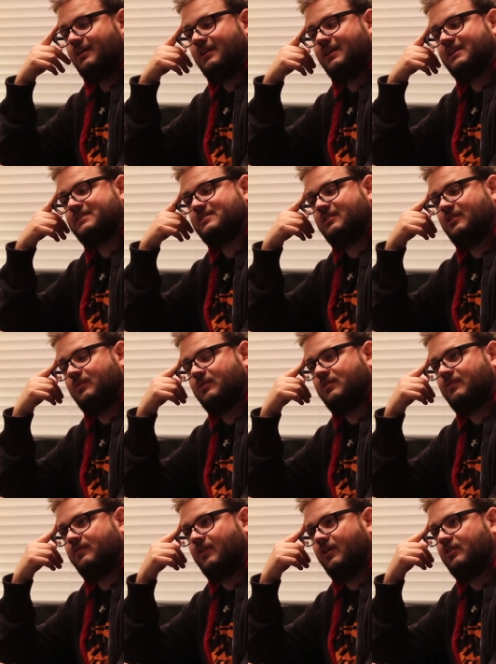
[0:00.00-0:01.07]
Alexa, lower
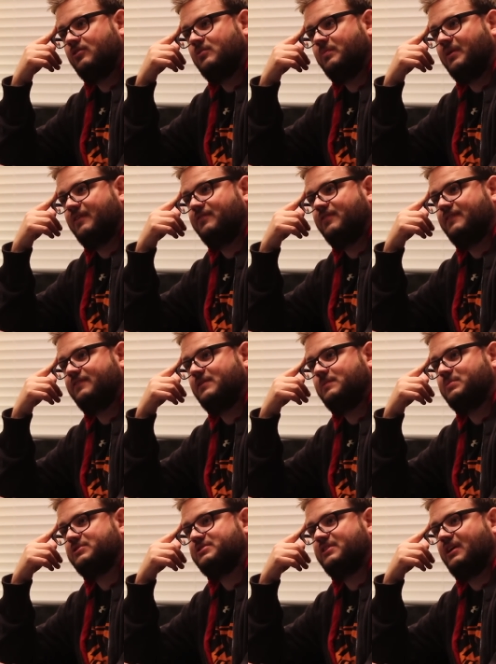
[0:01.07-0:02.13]
the volume by
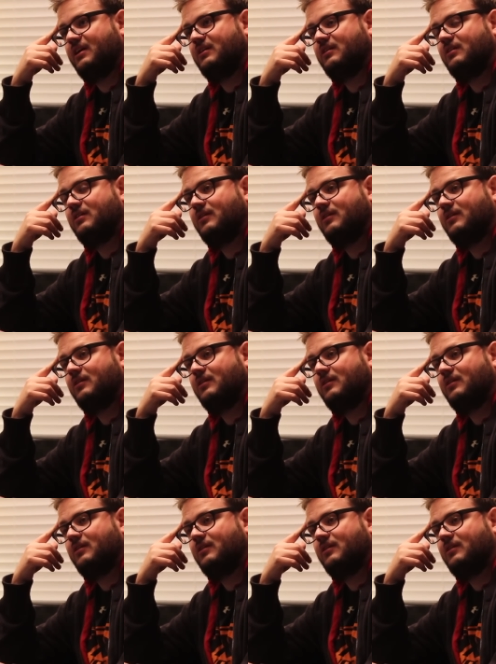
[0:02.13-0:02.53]
50%.